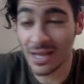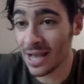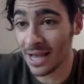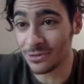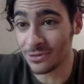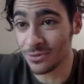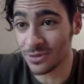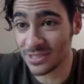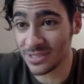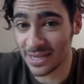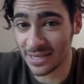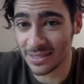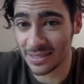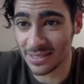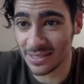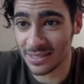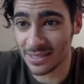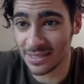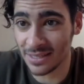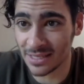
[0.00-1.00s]
I do exactly
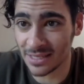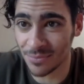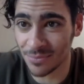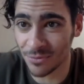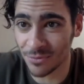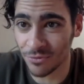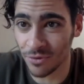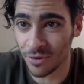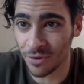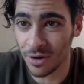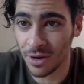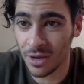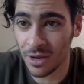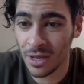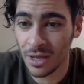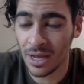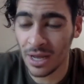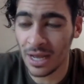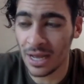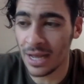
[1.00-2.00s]
the thing that I said before.
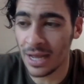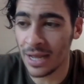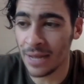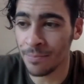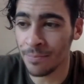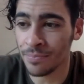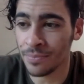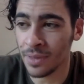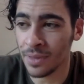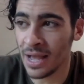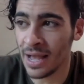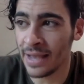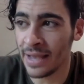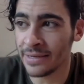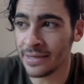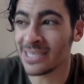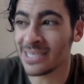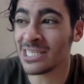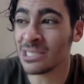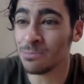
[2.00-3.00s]
Um, I'd
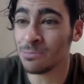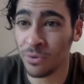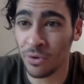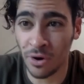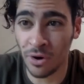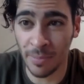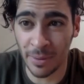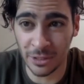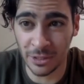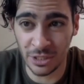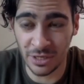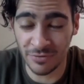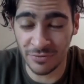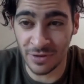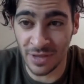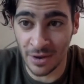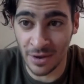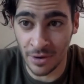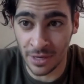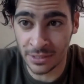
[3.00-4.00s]
explore a bunch of different
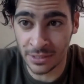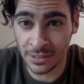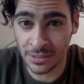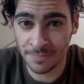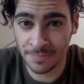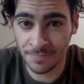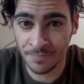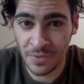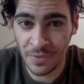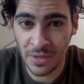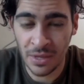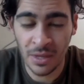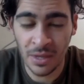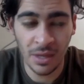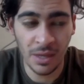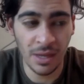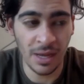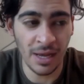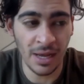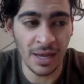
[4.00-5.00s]
areas
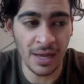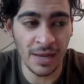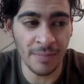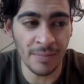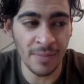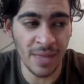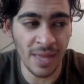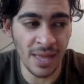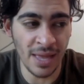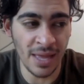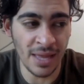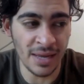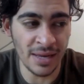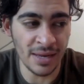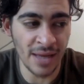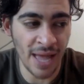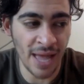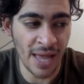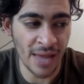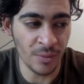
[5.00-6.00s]
um, and
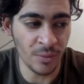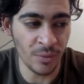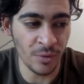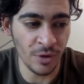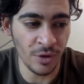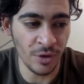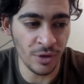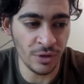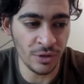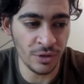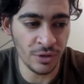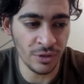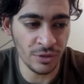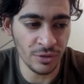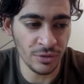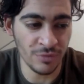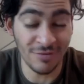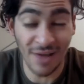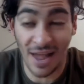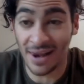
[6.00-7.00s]
I would
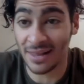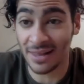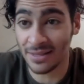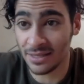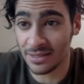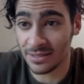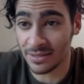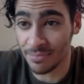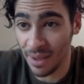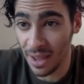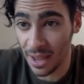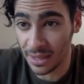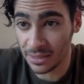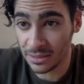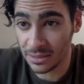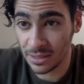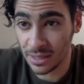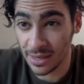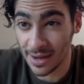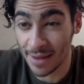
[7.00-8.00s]
validate
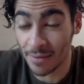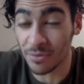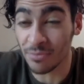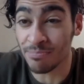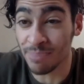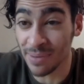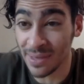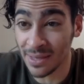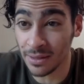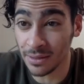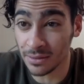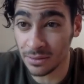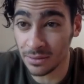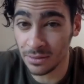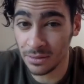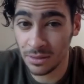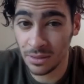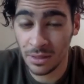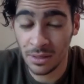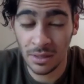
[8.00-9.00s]
demand and I would
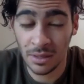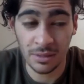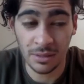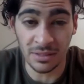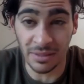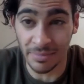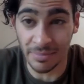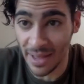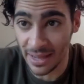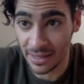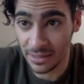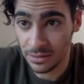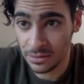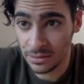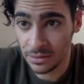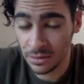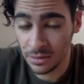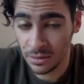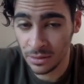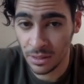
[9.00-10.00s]
build demand
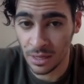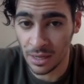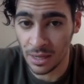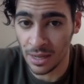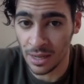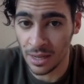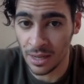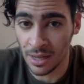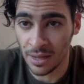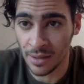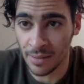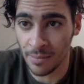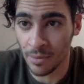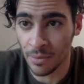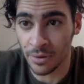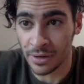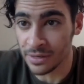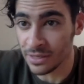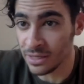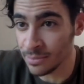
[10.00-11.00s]
um,
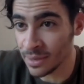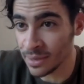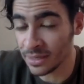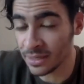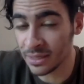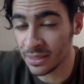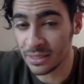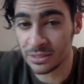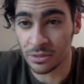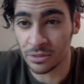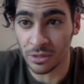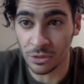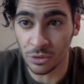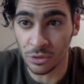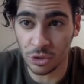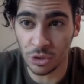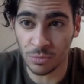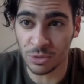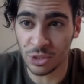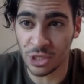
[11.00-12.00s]
on an email list, on a
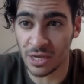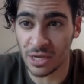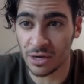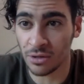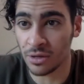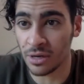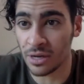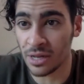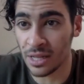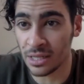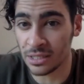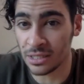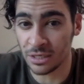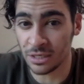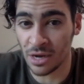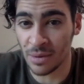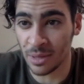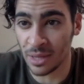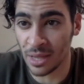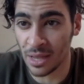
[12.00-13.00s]
YouTube channel, on an
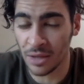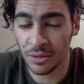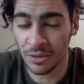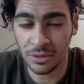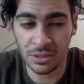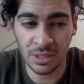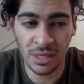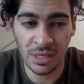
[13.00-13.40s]
Instagram account.